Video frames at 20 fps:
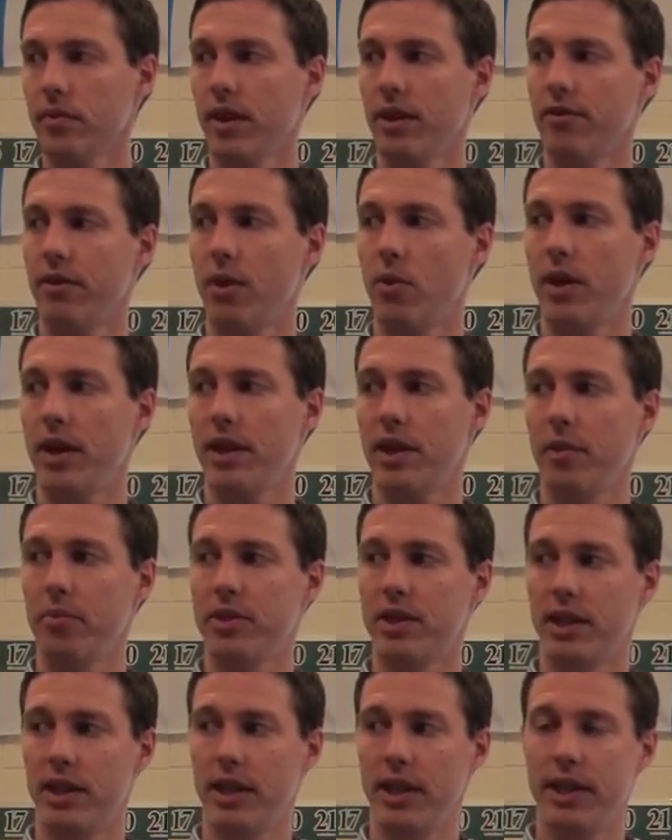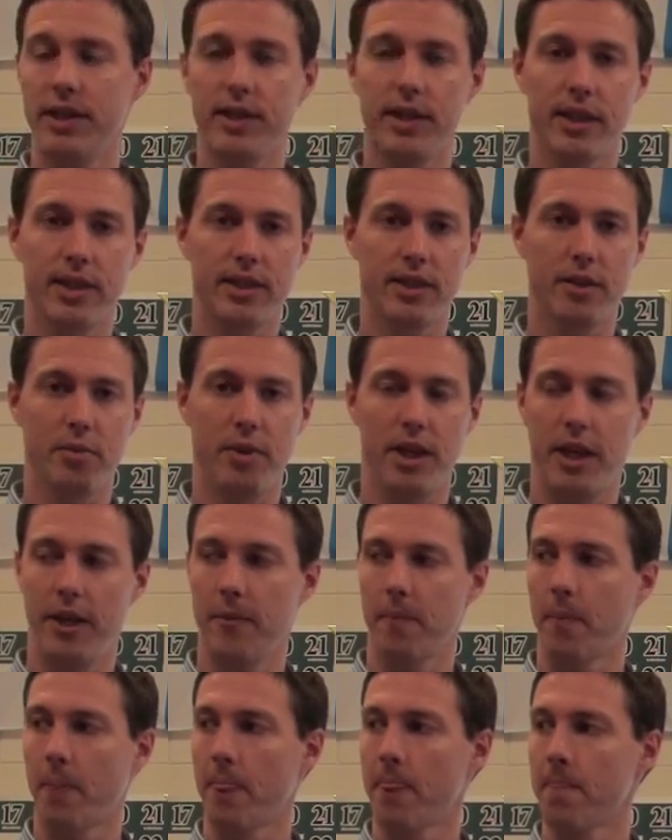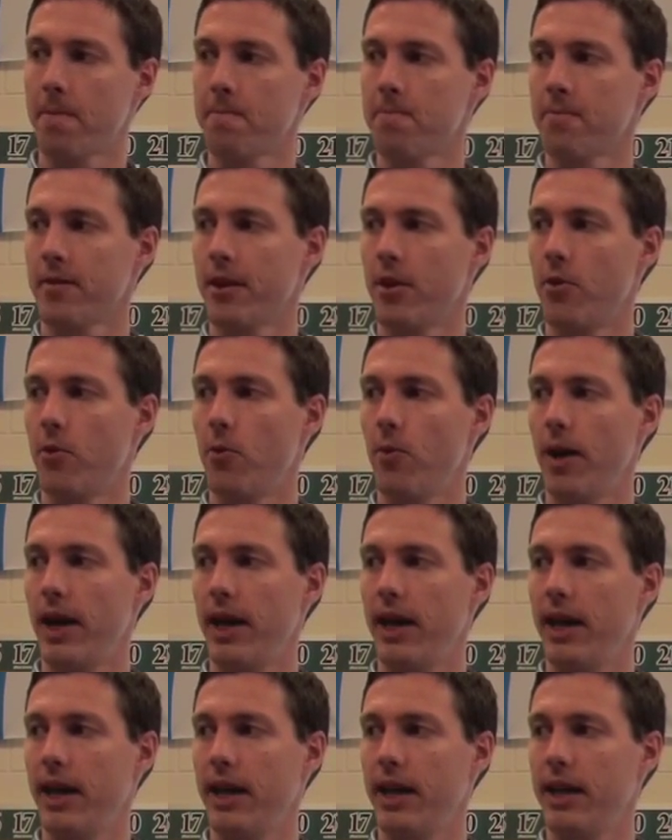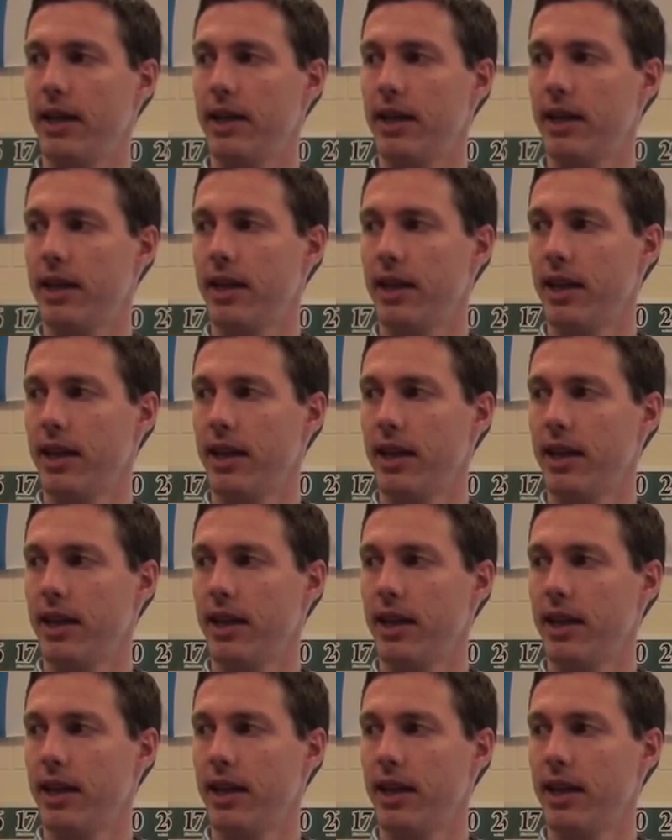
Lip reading: If I want them to listen to me, when